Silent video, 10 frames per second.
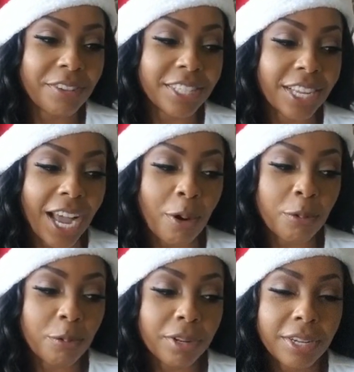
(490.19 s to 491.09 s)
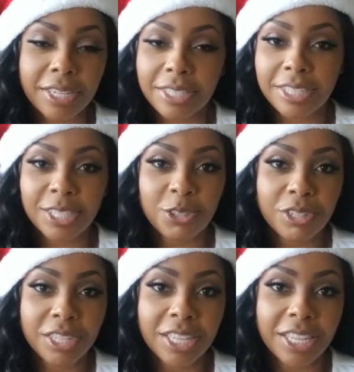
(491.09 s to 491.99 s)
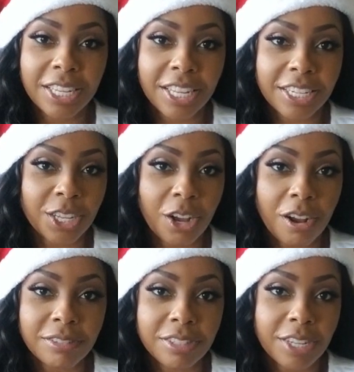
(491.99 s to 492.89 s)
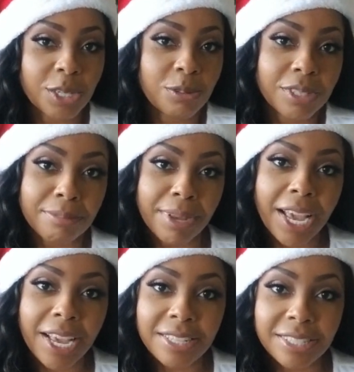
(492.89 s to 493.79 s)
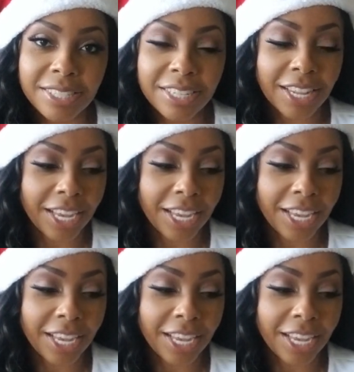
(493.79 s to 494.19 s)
He's like, I would really like to see you again. Like, the conversation was amazing.